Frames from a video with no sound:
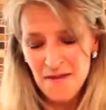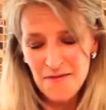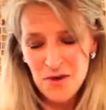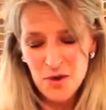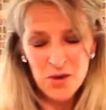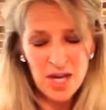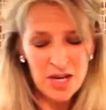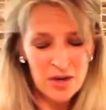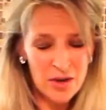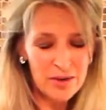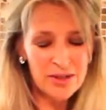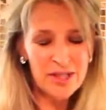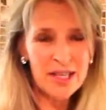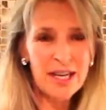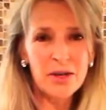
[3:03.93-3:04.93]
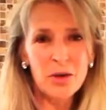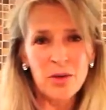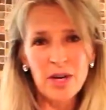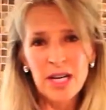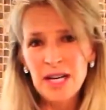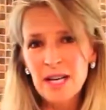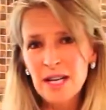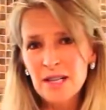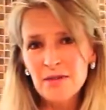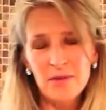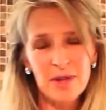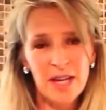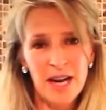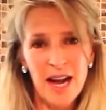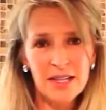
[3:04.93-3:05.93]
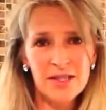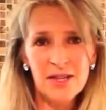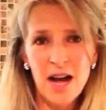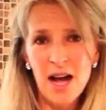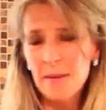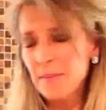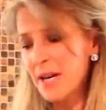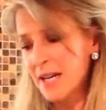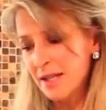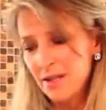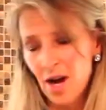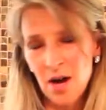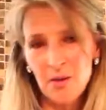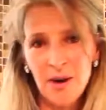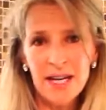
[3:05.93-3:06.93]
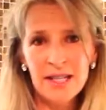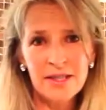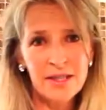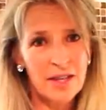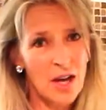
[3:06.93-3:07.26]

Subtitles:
if you can use an ingredient for the next time and it's all ready to